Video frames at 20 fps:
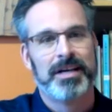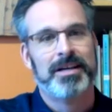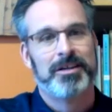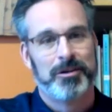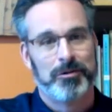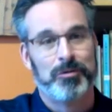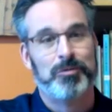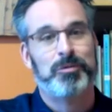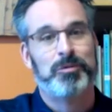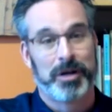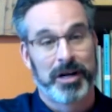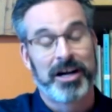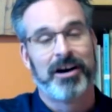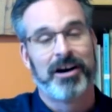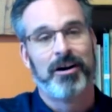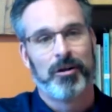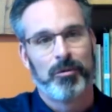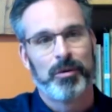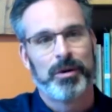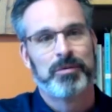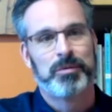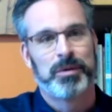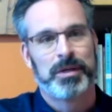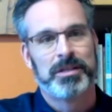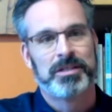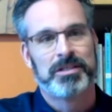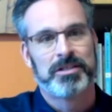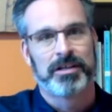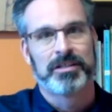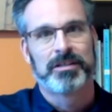recall when we
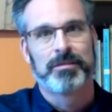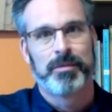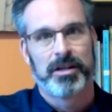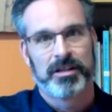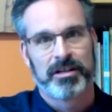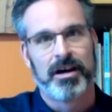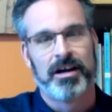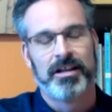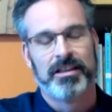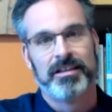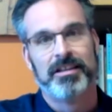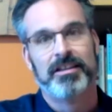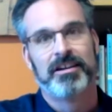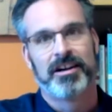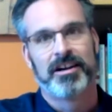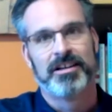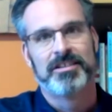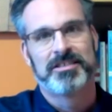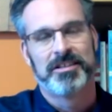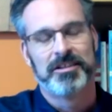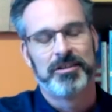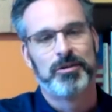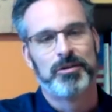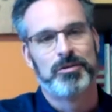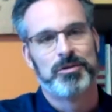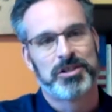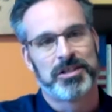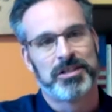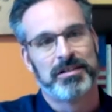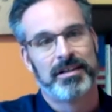talked about the
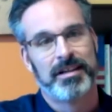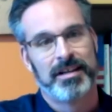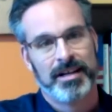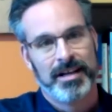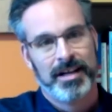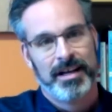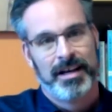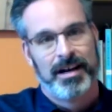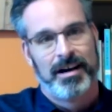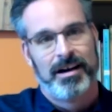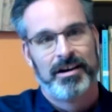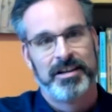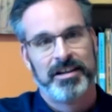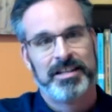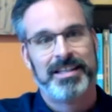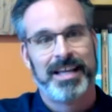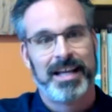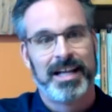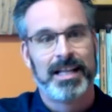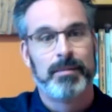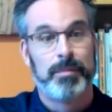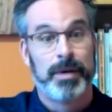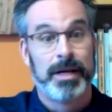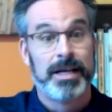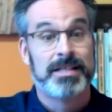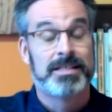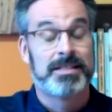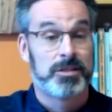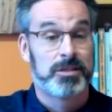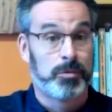Constitution on a daily
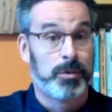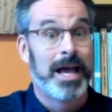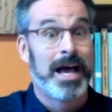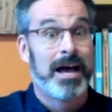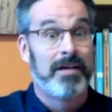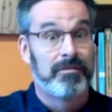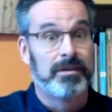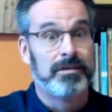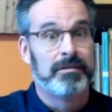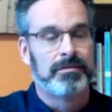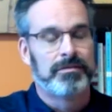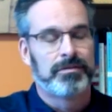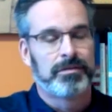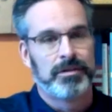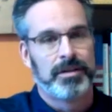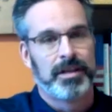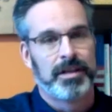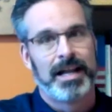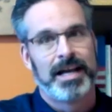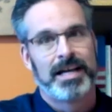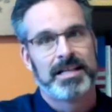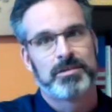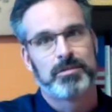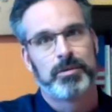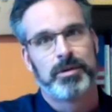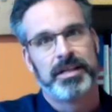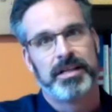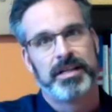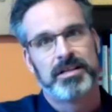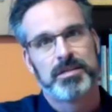basis, we haven't for the last
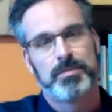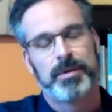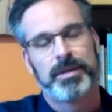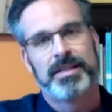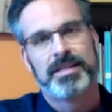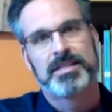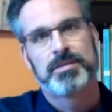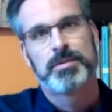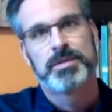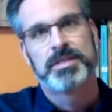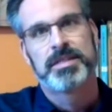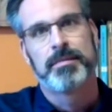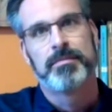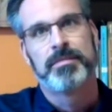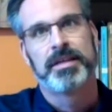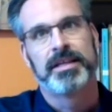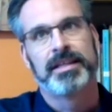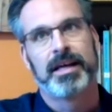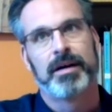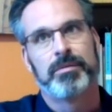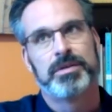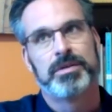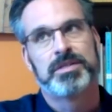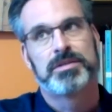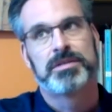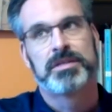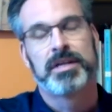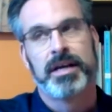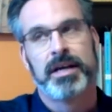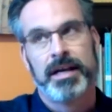20 years, but this was something that
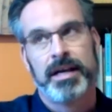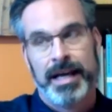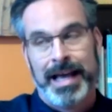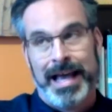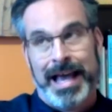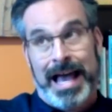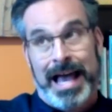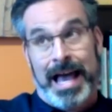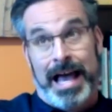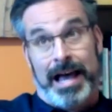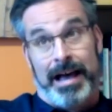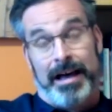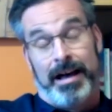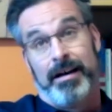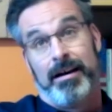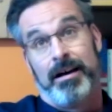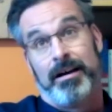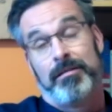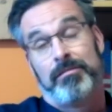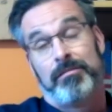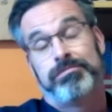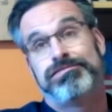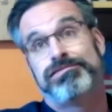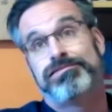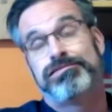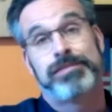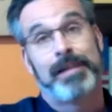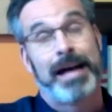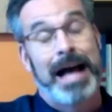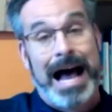was
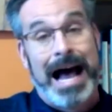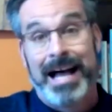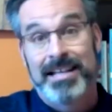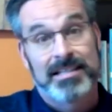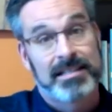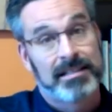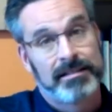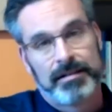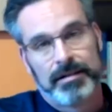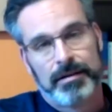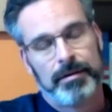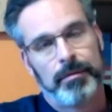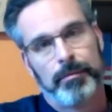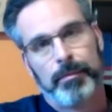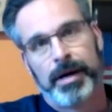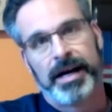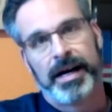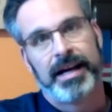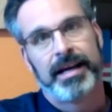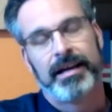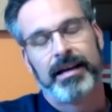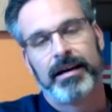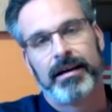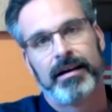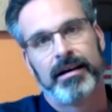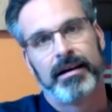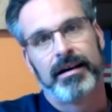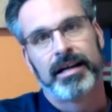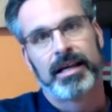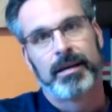asked by
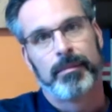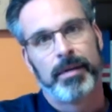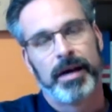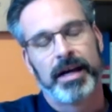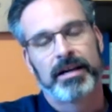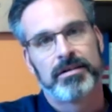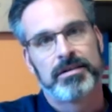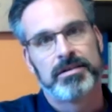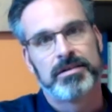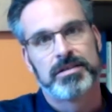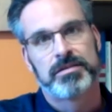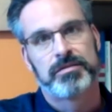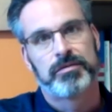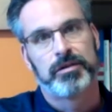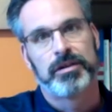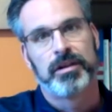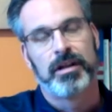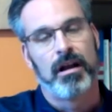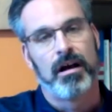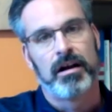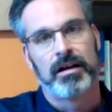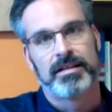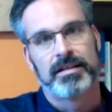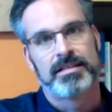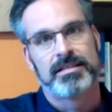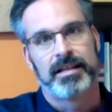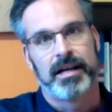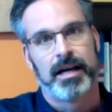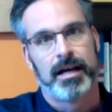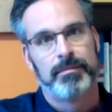Quebecers for the
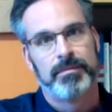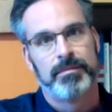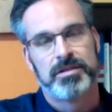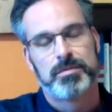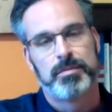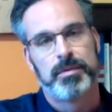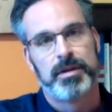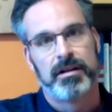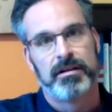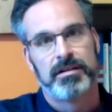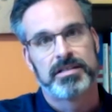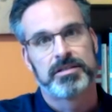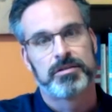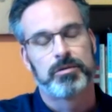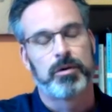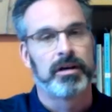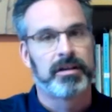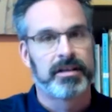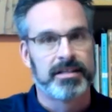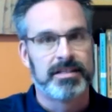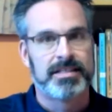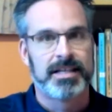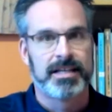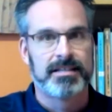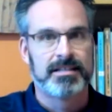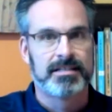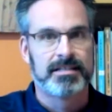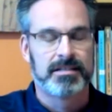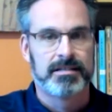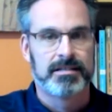longest time. There's been a strong
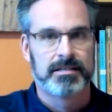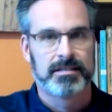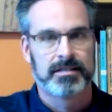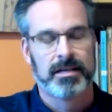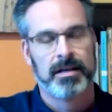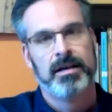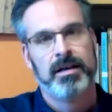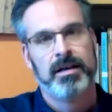consensus